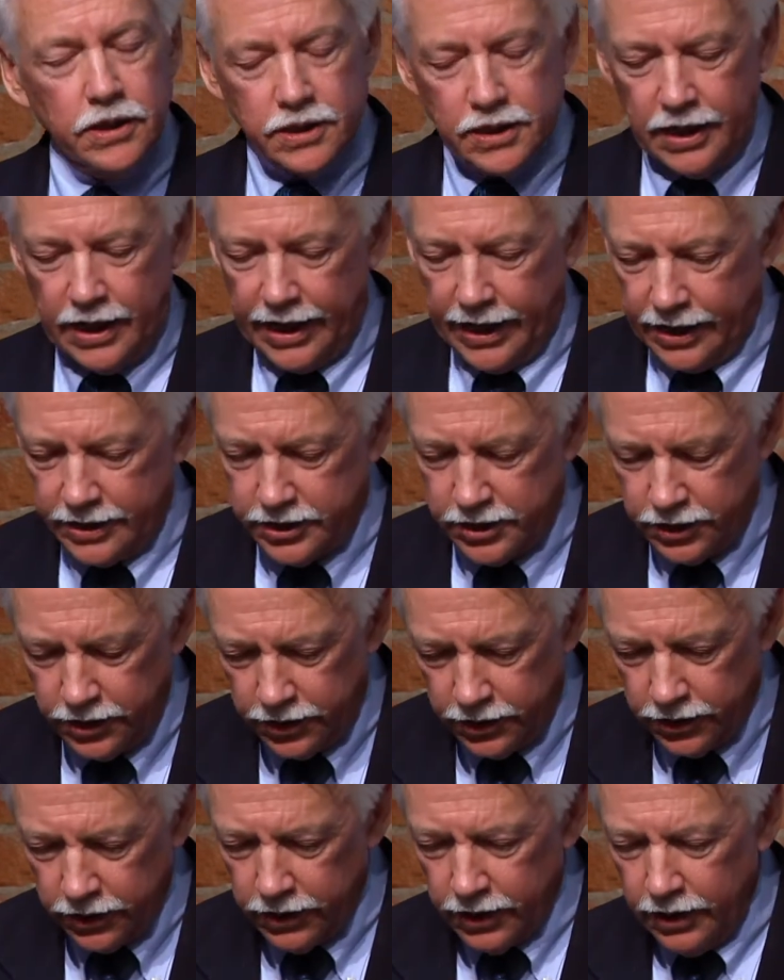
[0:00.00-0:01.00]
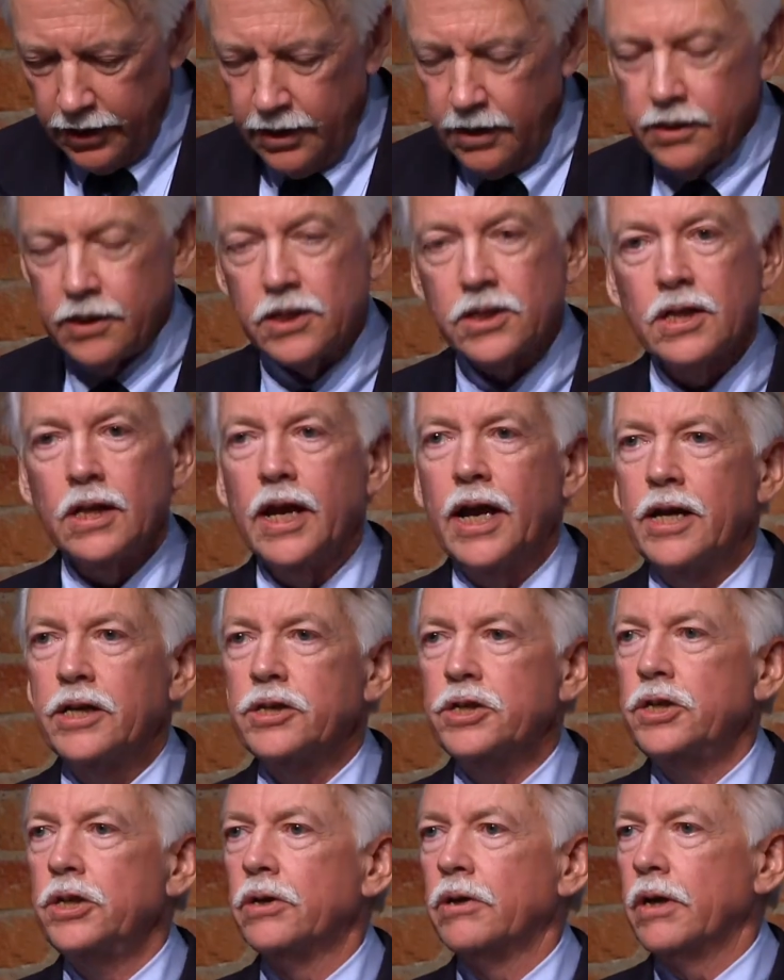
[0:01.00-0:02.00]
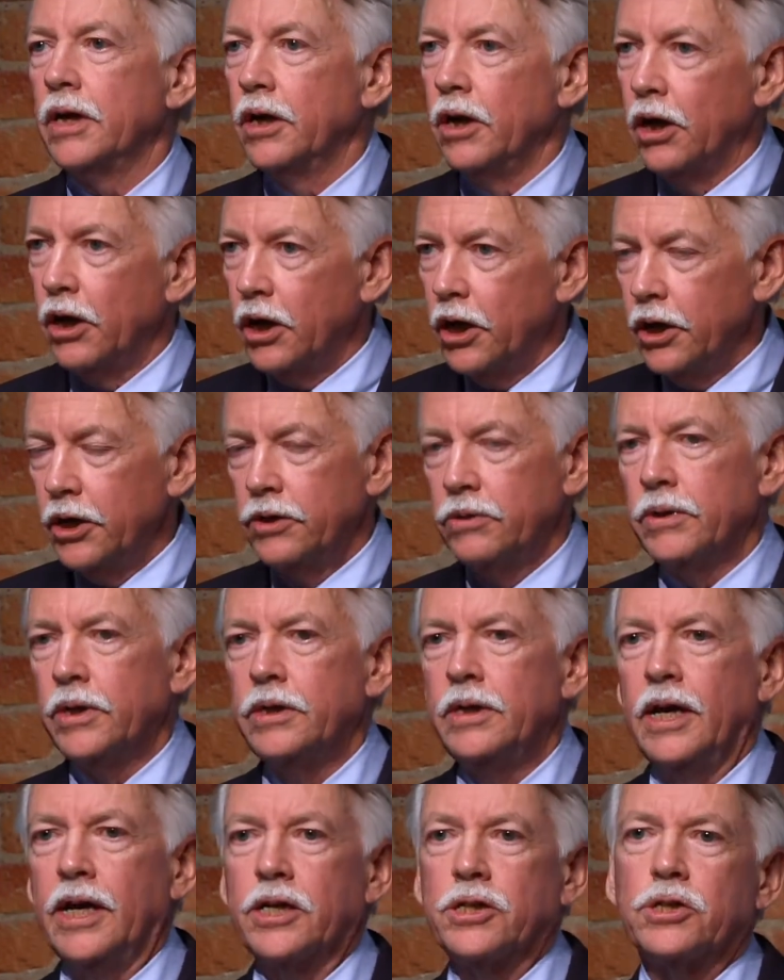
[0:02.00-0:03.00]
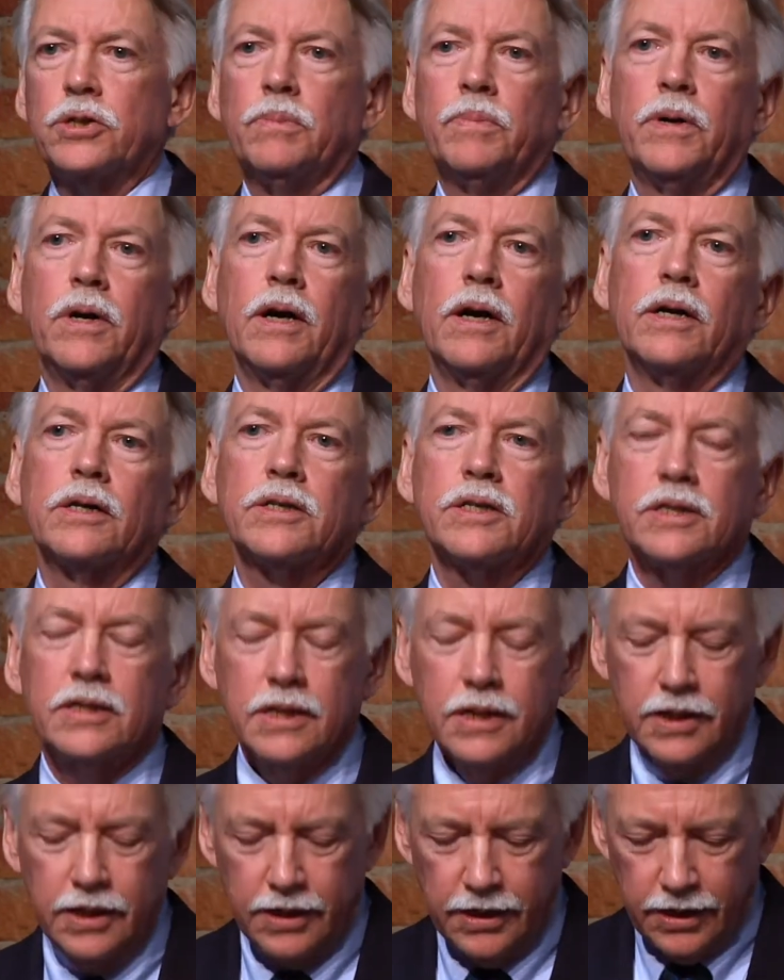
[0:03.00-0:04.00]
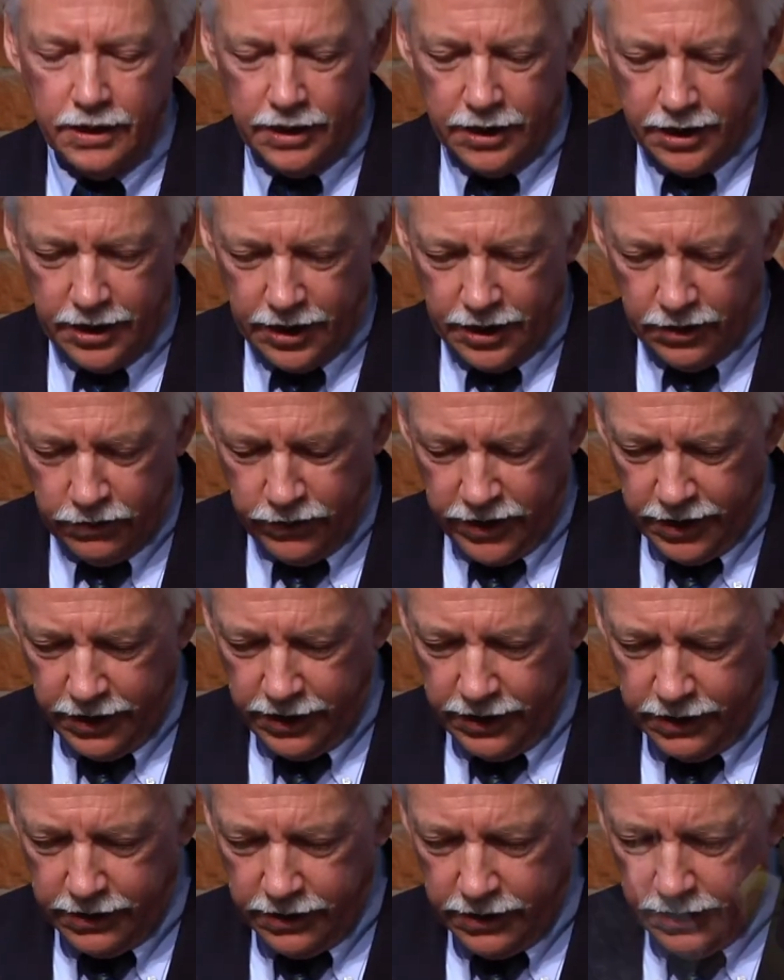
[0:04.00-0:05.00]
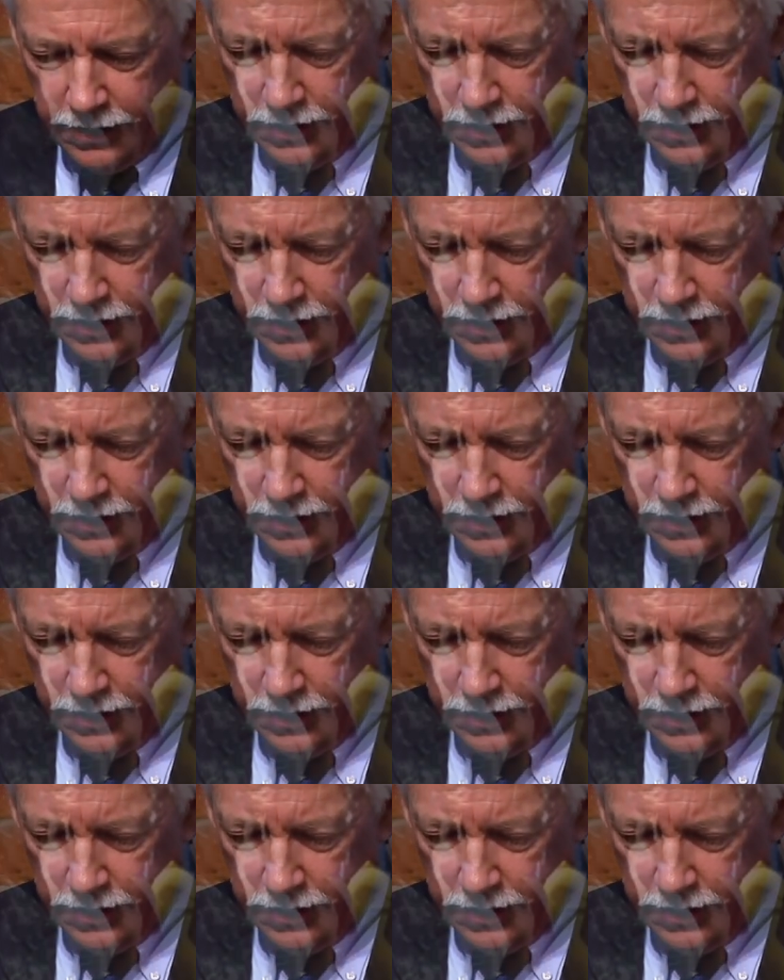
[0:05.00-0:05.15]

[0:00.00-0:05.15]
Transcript: this last year, this last year, in 100 national parks, uh, we